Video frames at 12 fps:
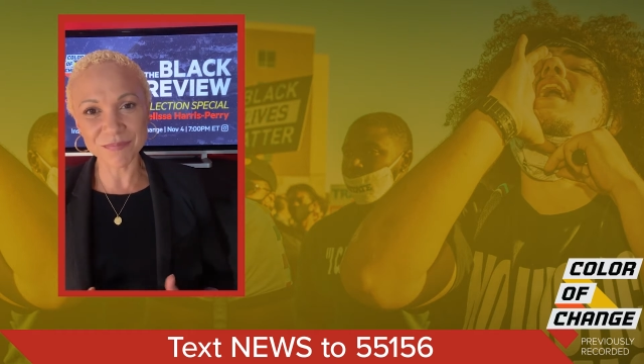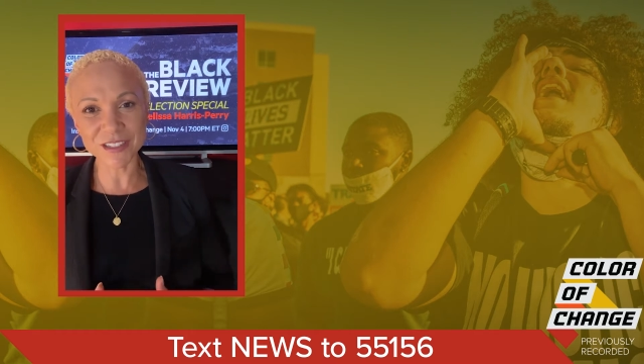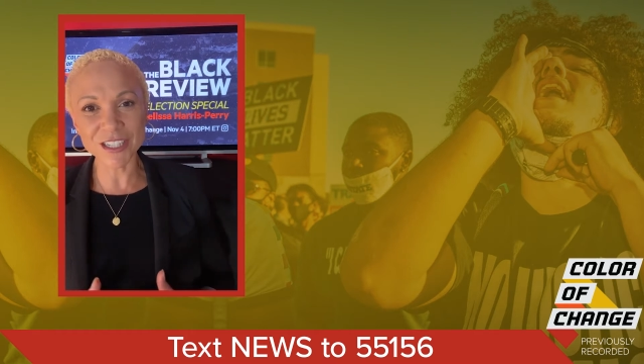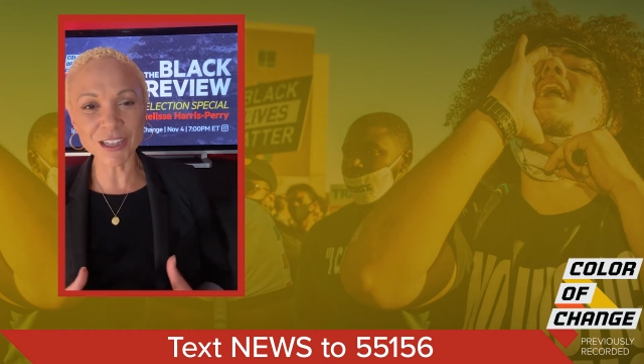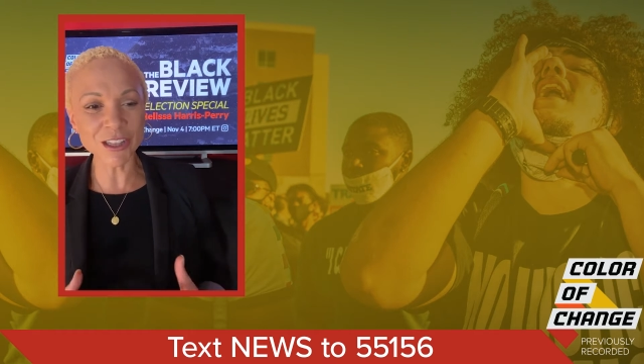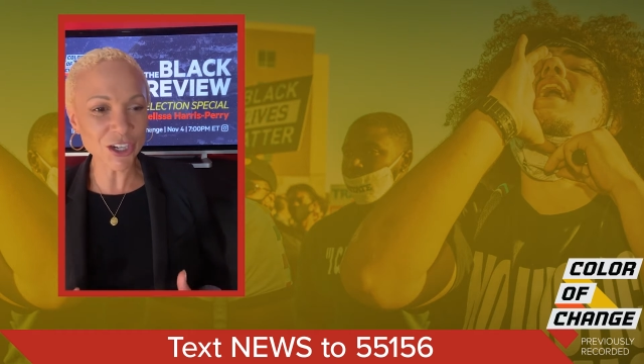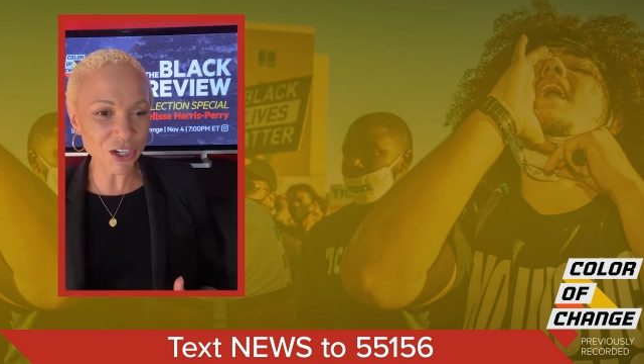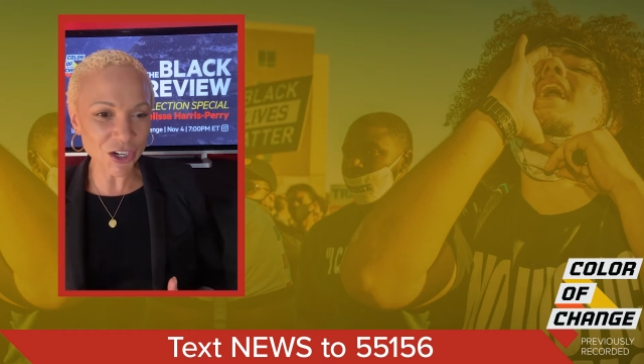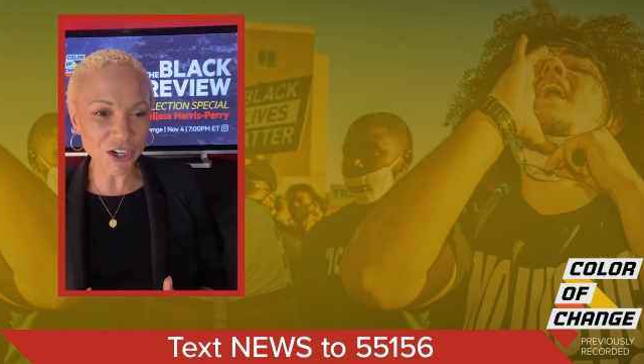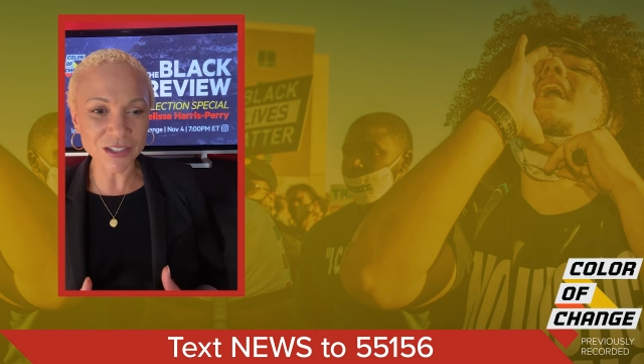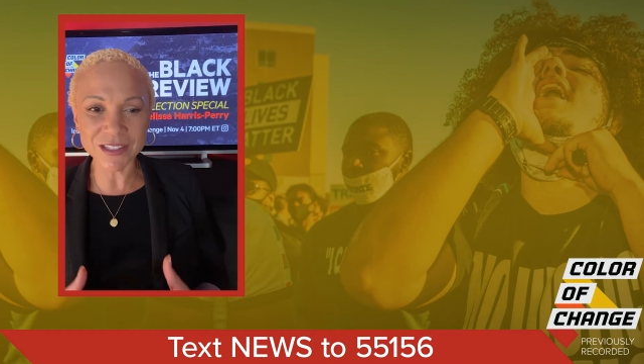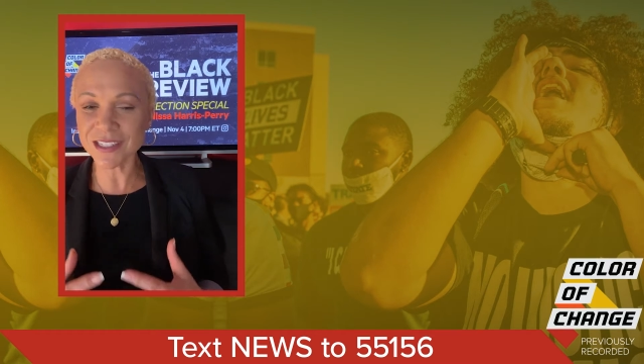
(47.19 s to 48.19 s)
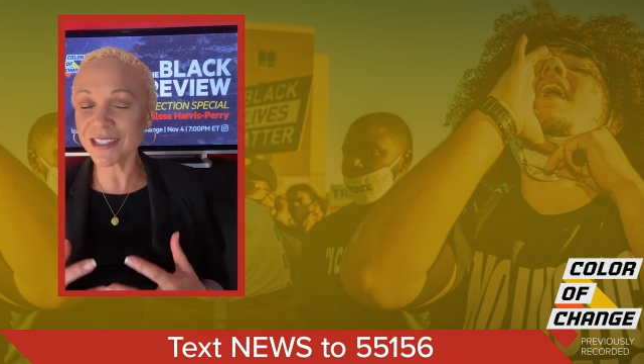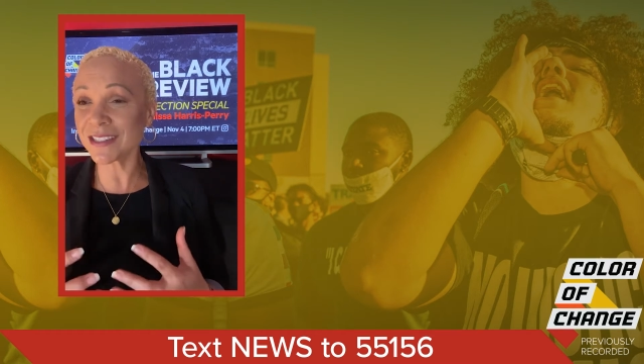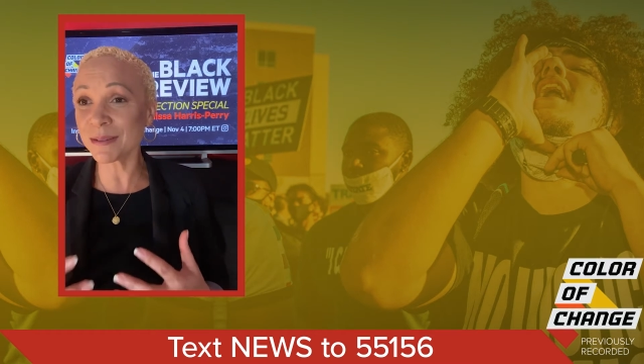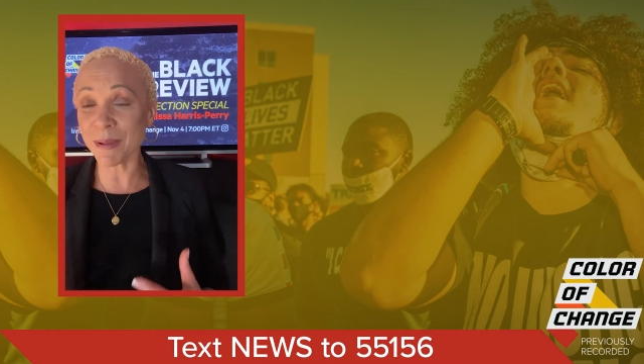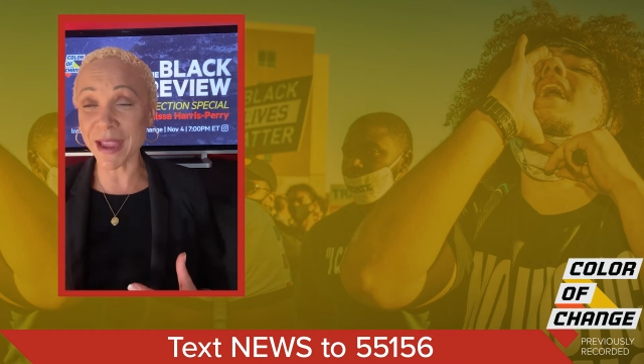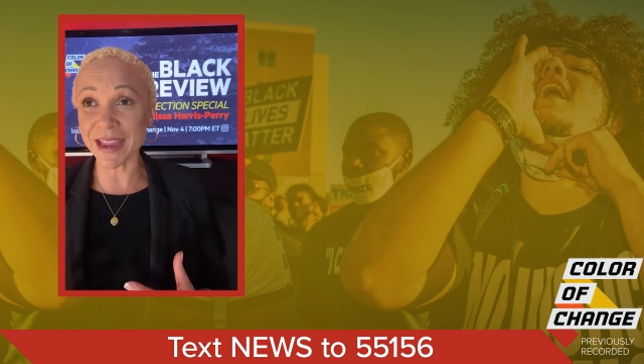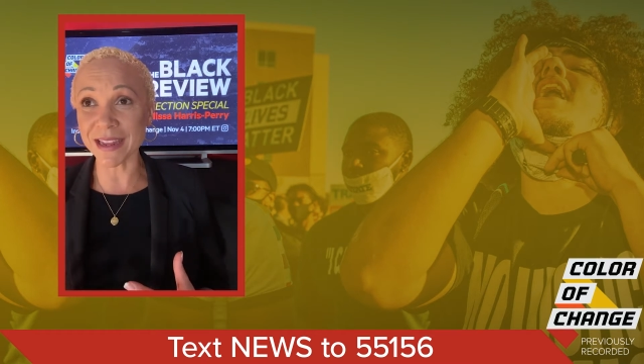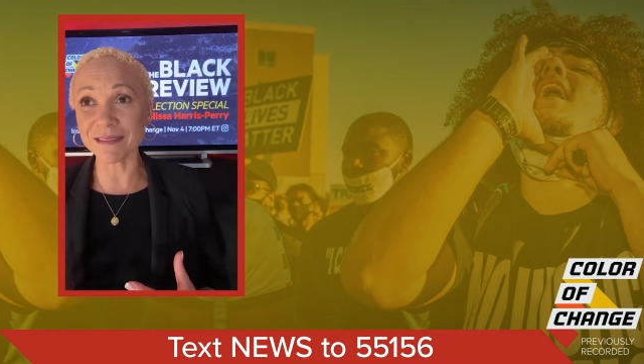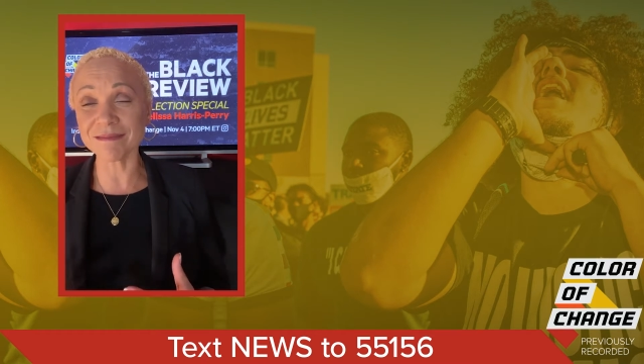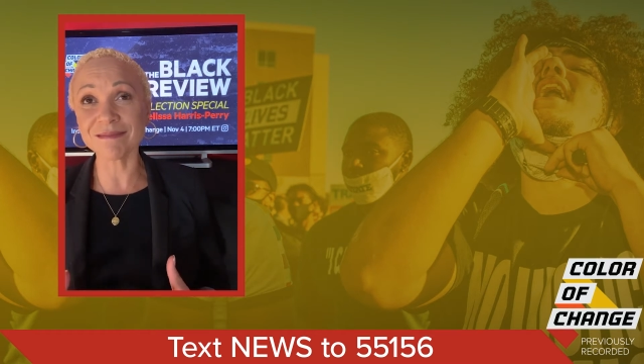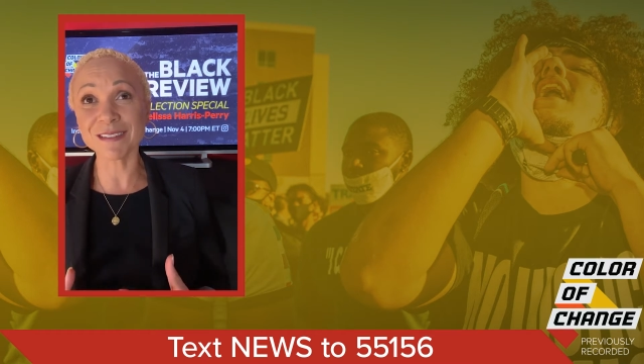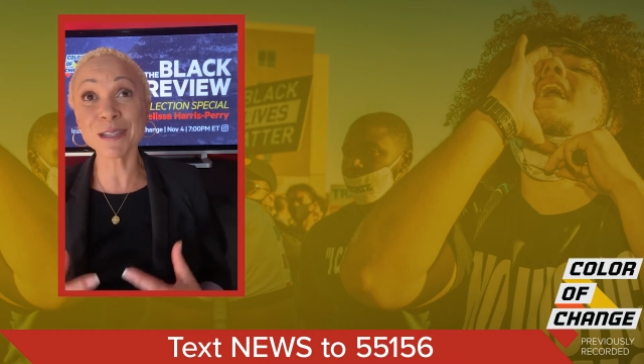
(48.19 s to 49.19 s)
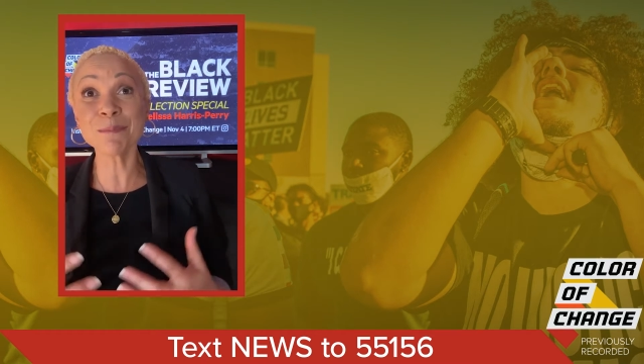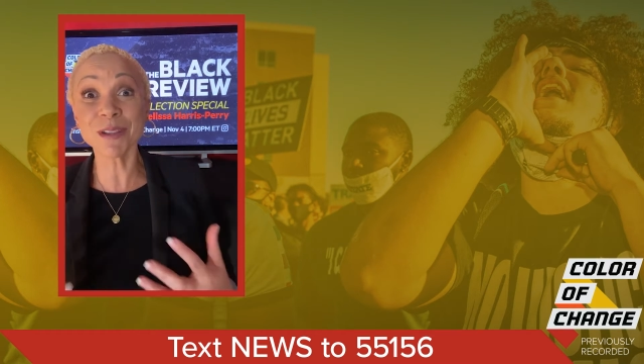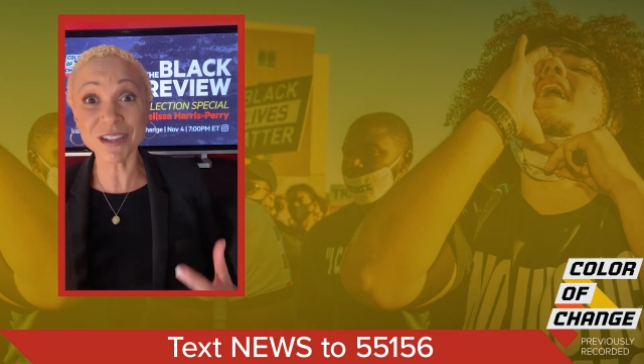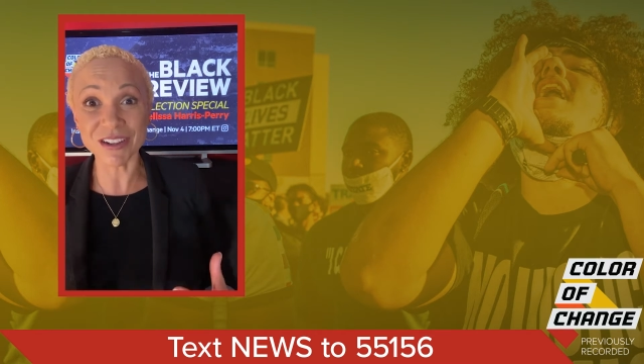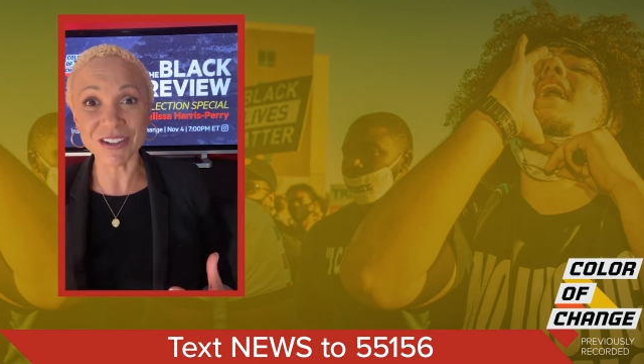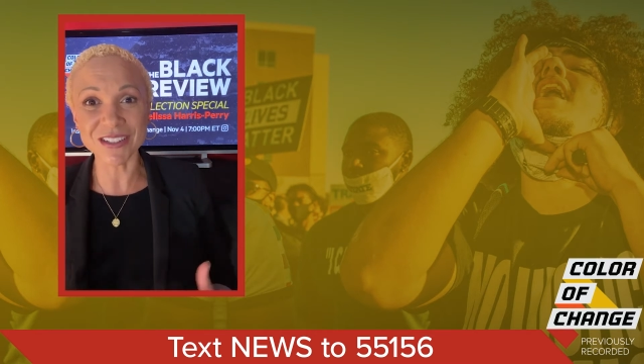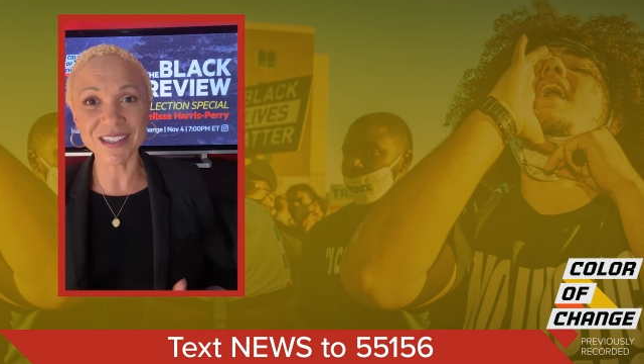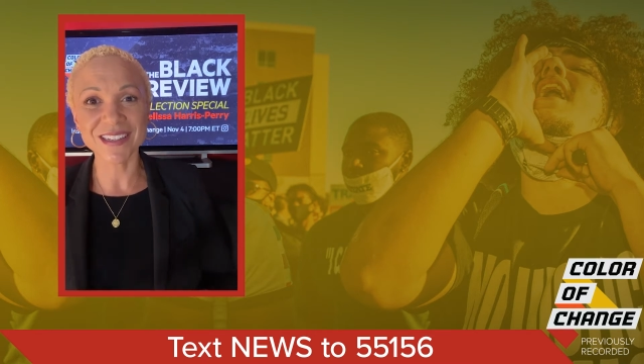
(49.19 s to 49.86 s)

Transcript: to learn, to debate, to build